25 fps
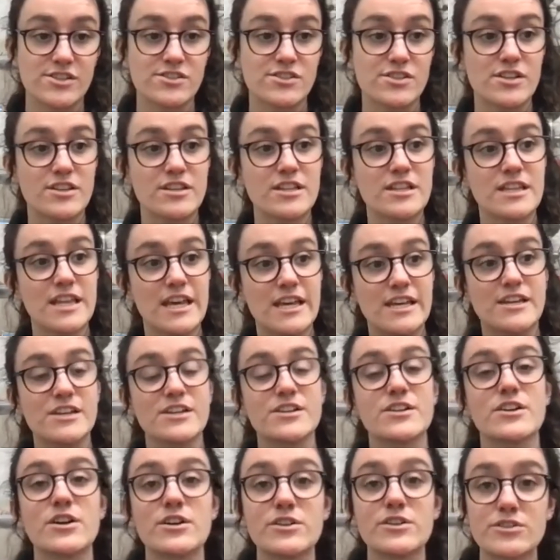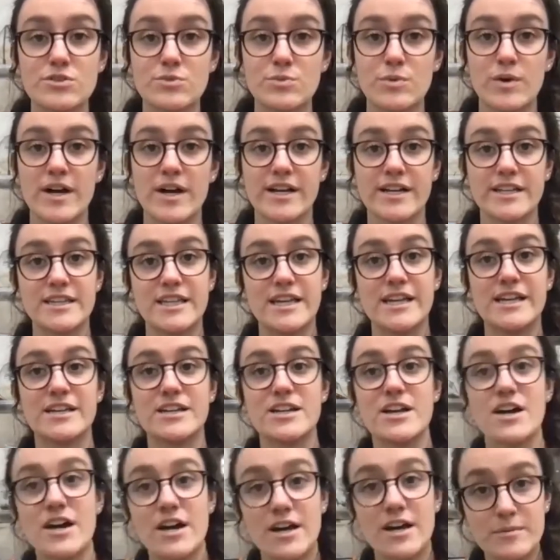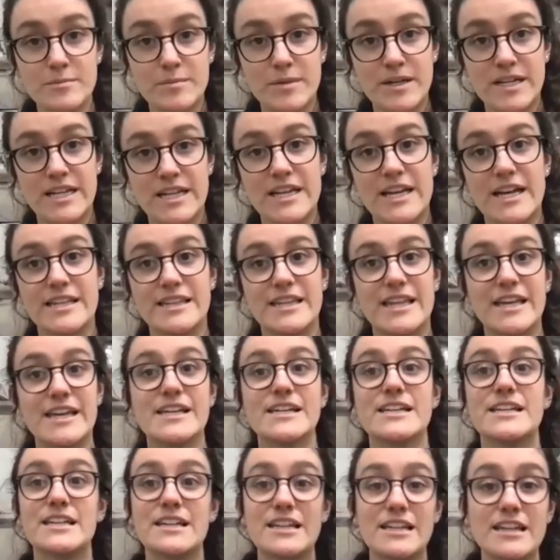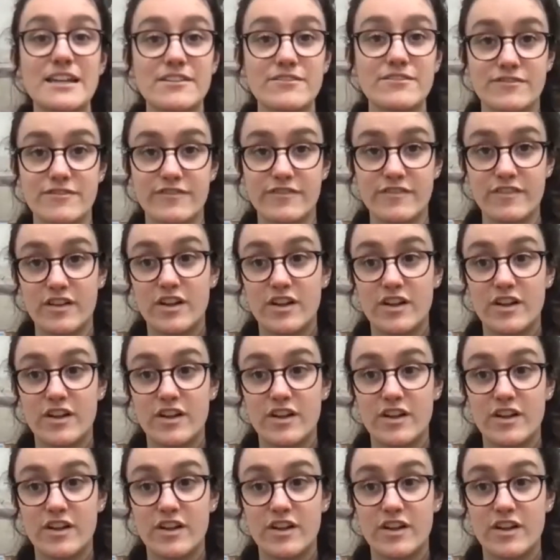so that they can go to work and they can earn money and they can live